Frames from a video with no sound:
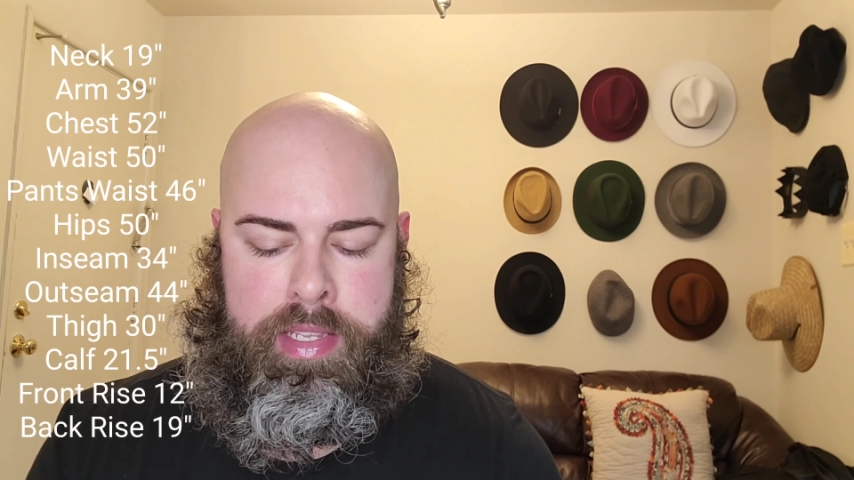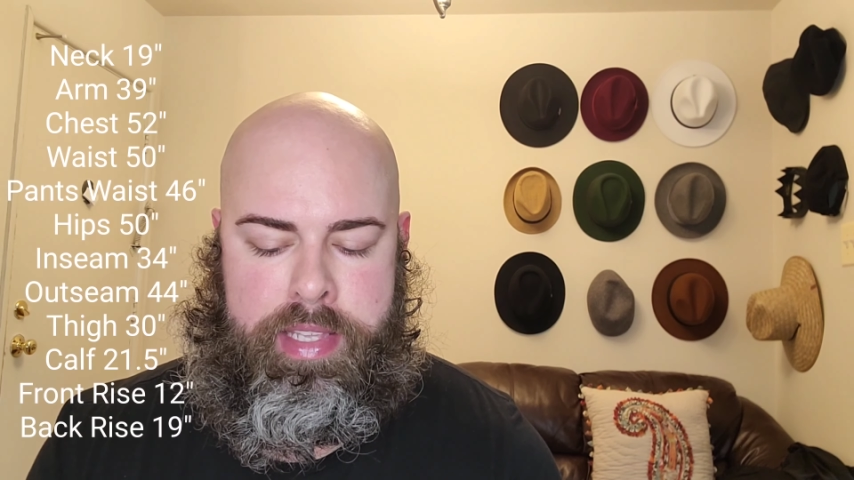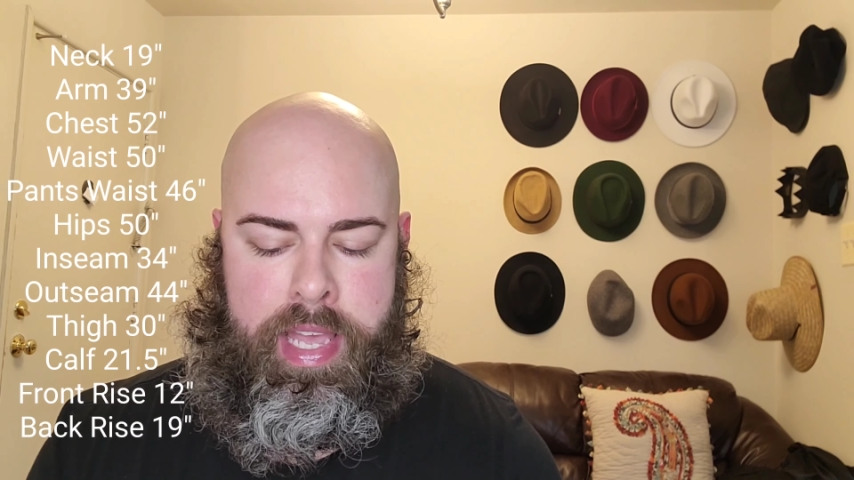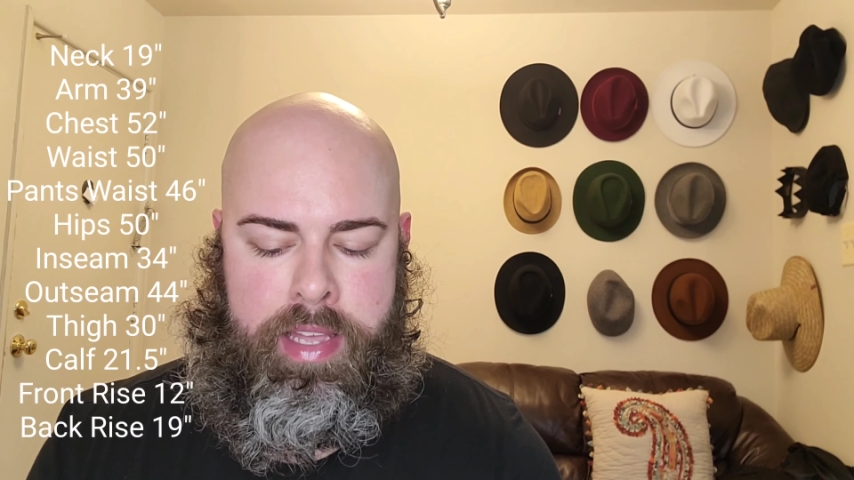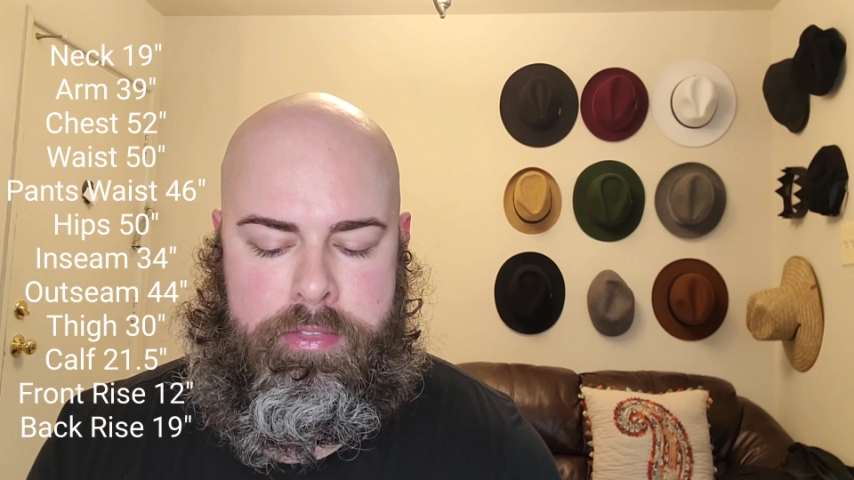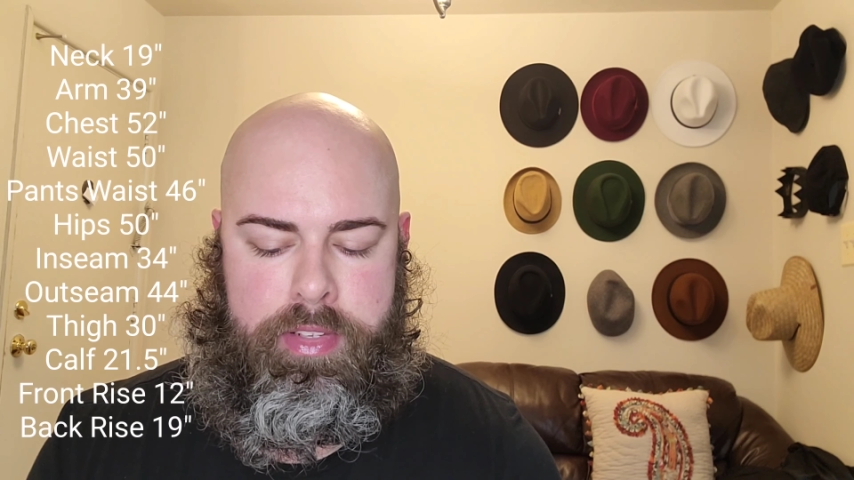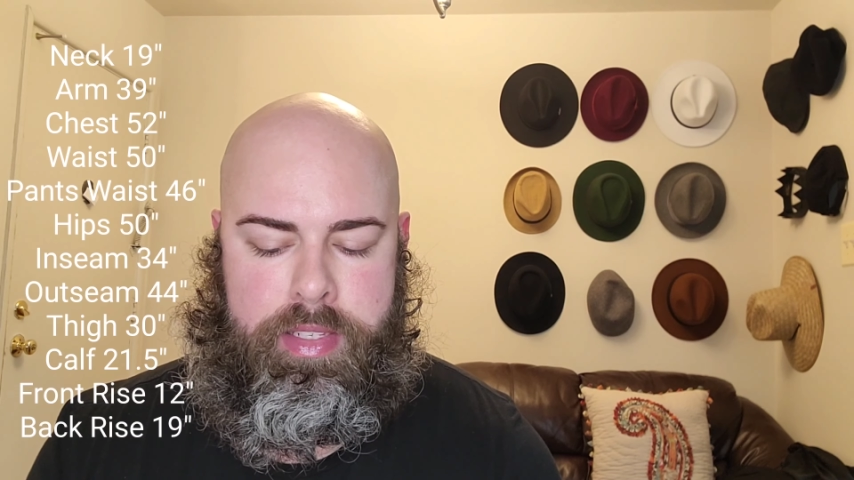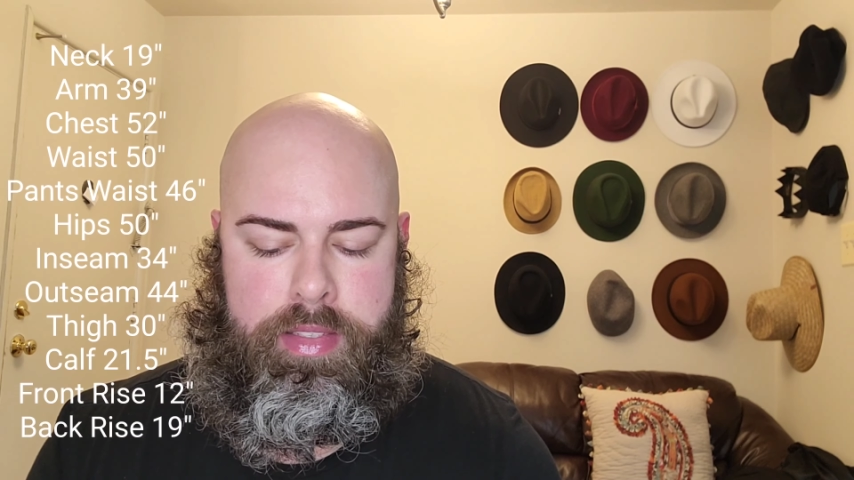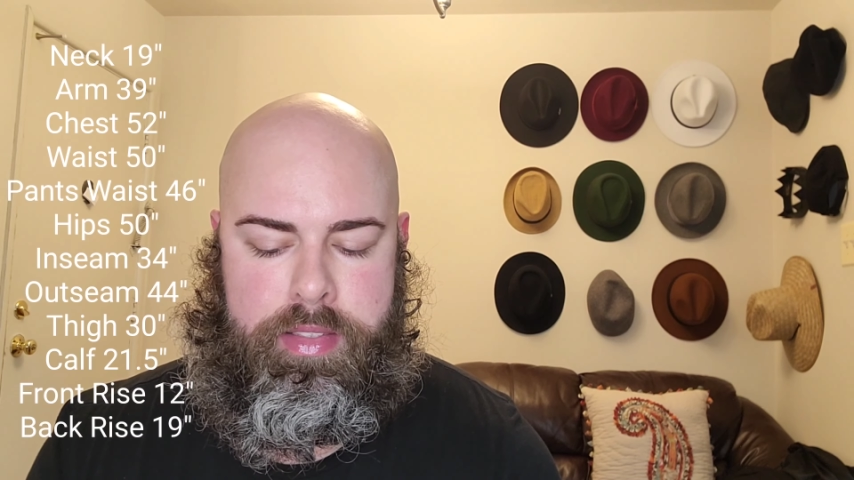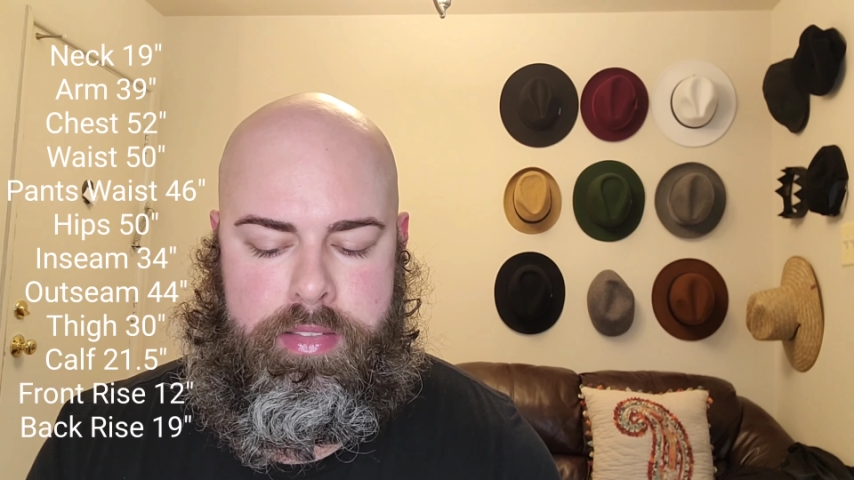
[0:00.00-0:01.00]
Calf
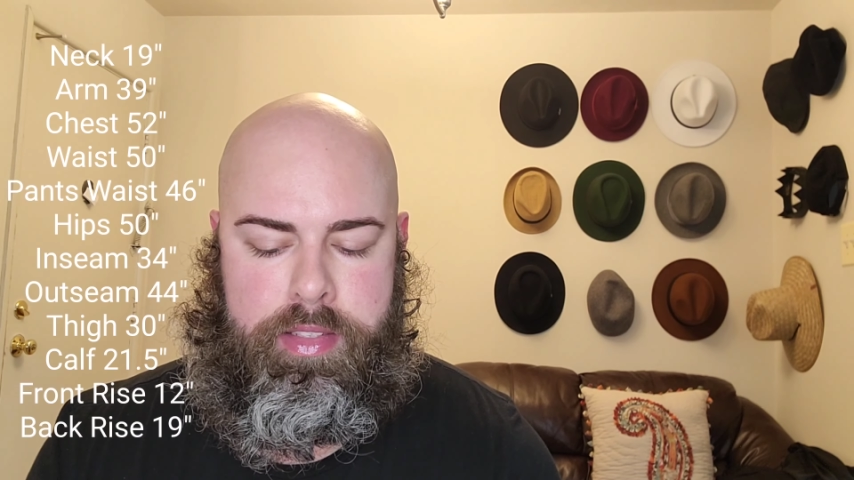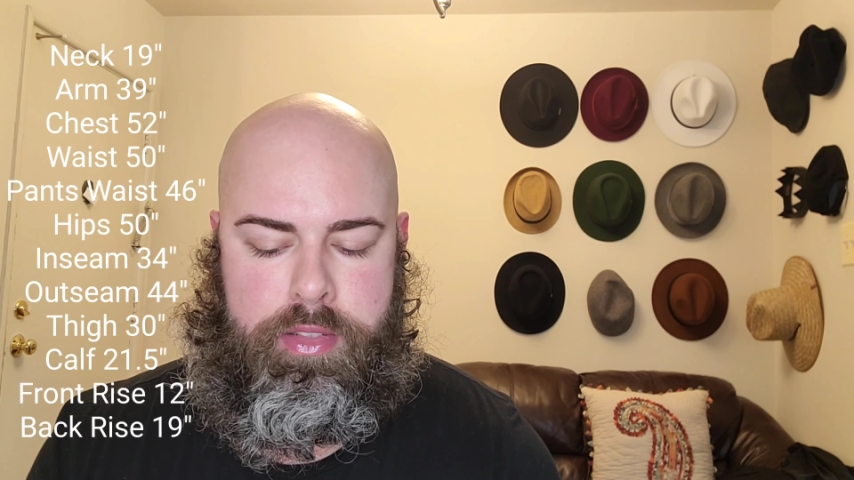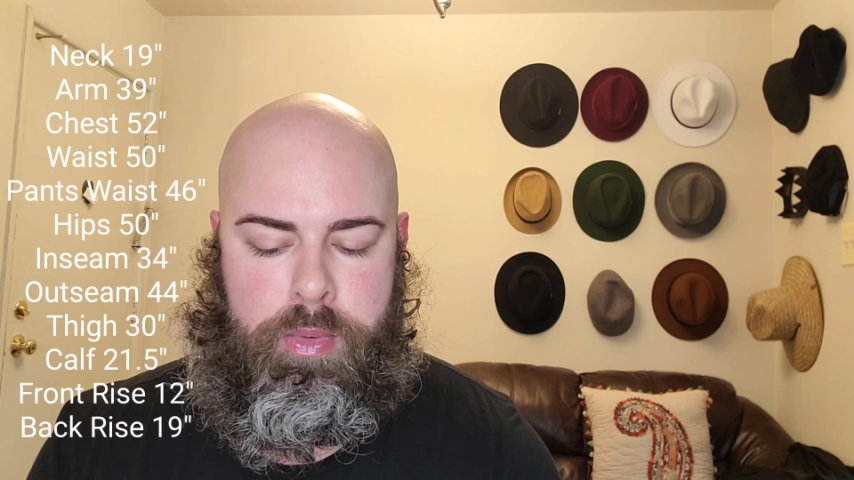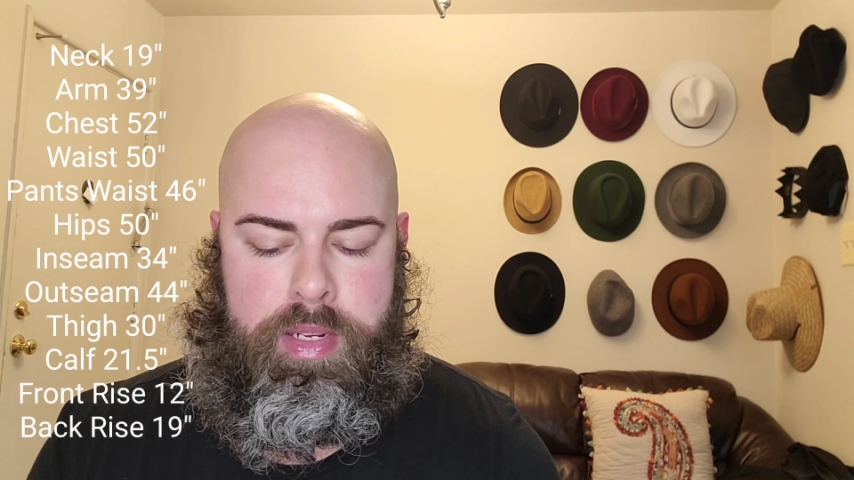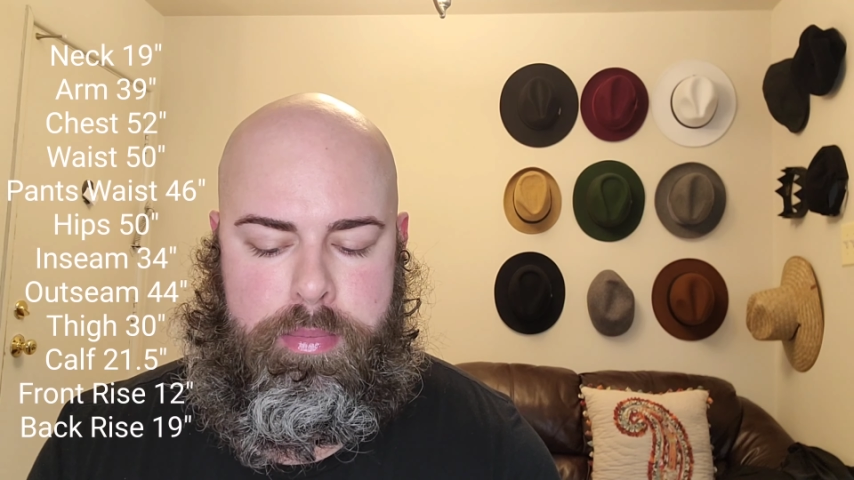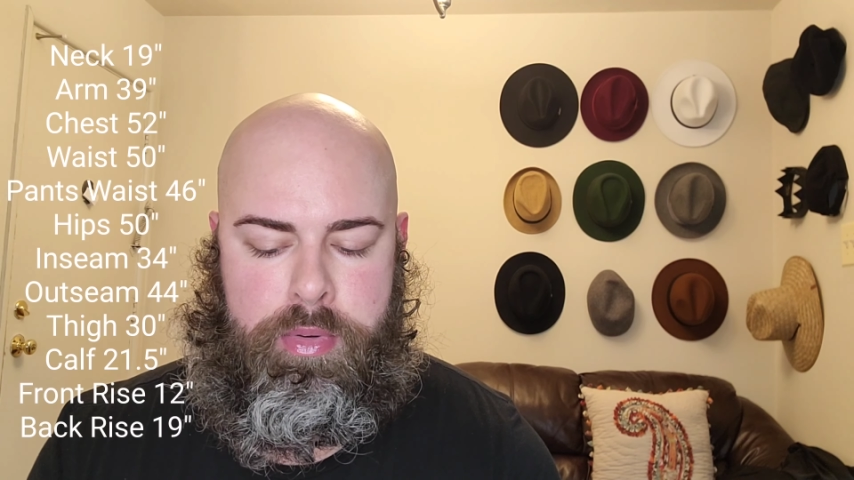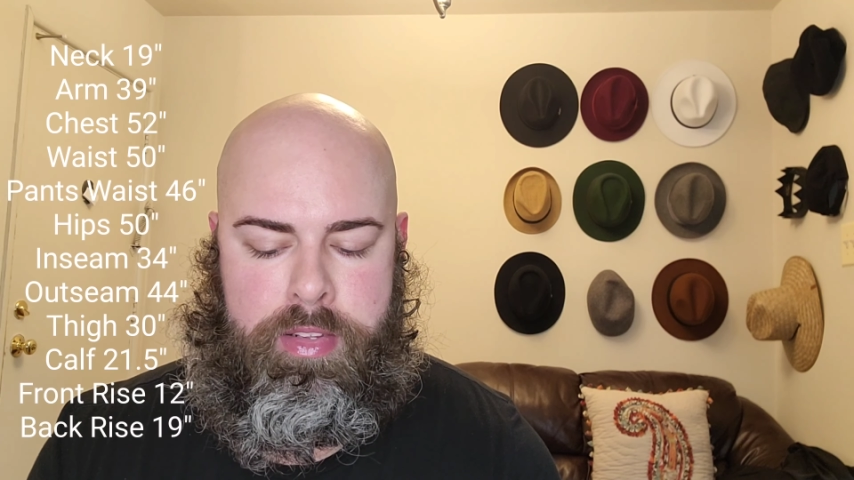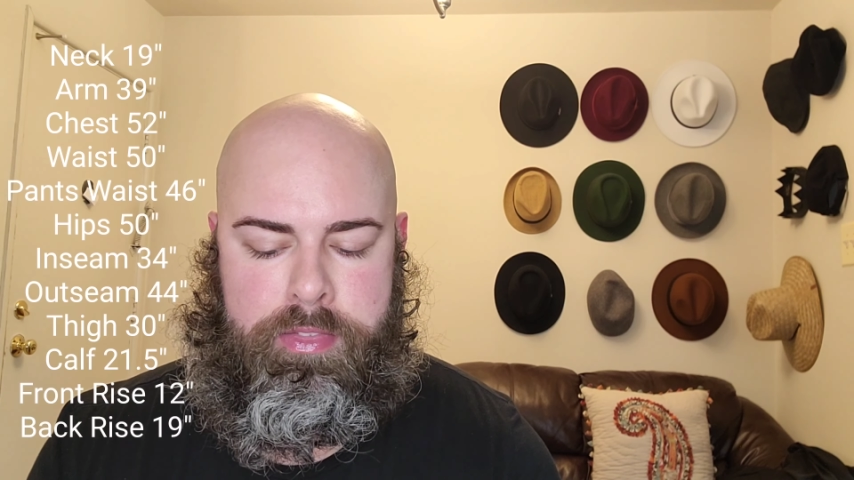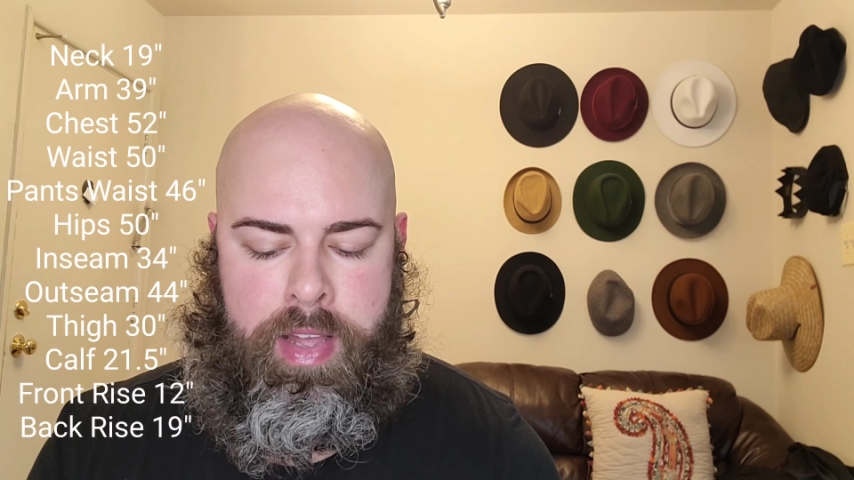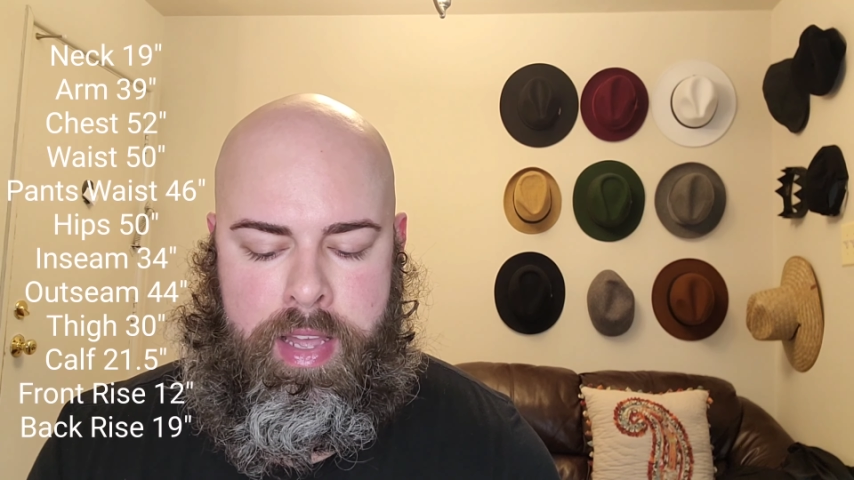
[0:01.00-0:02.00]
is
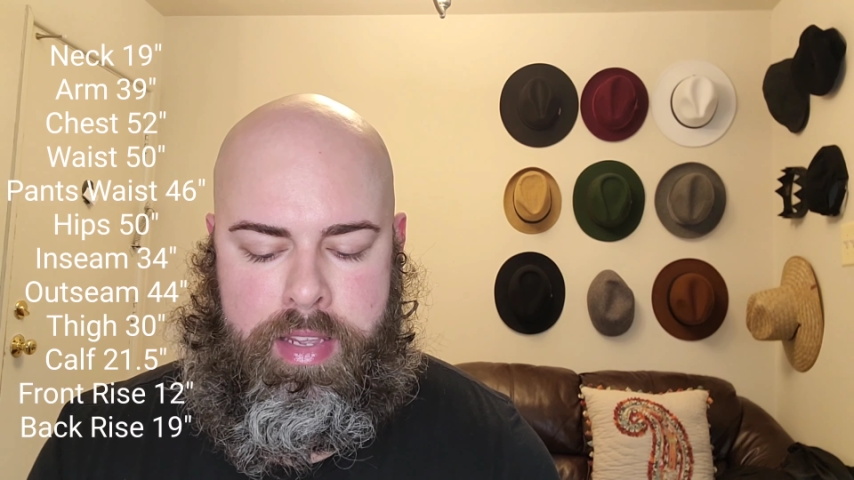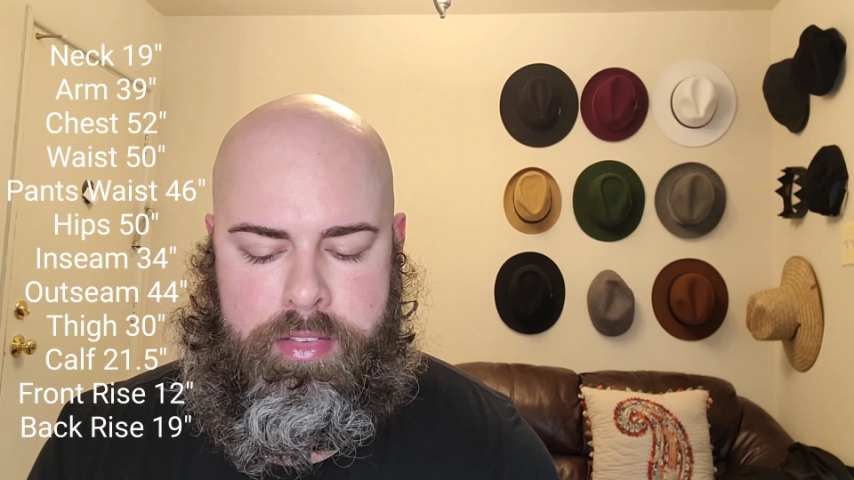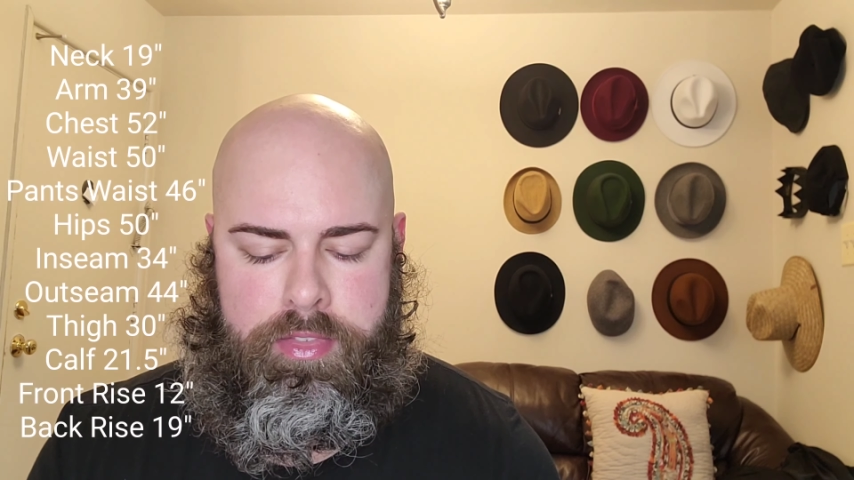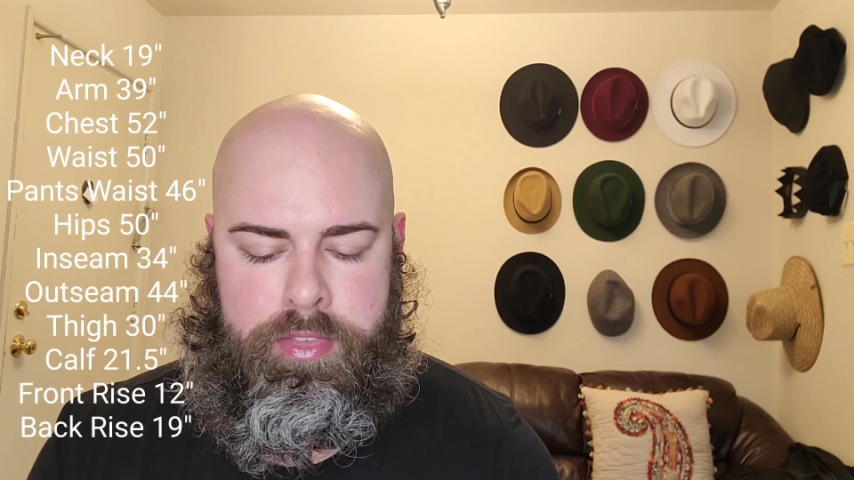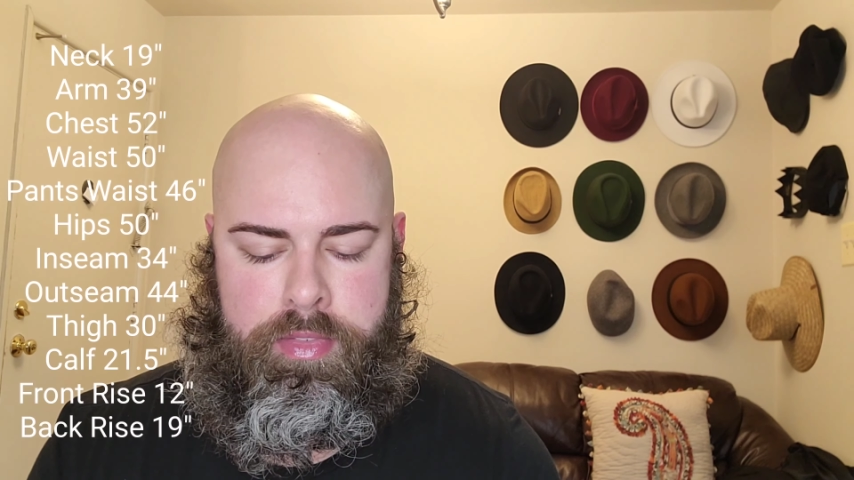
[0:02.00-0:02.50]
20.5.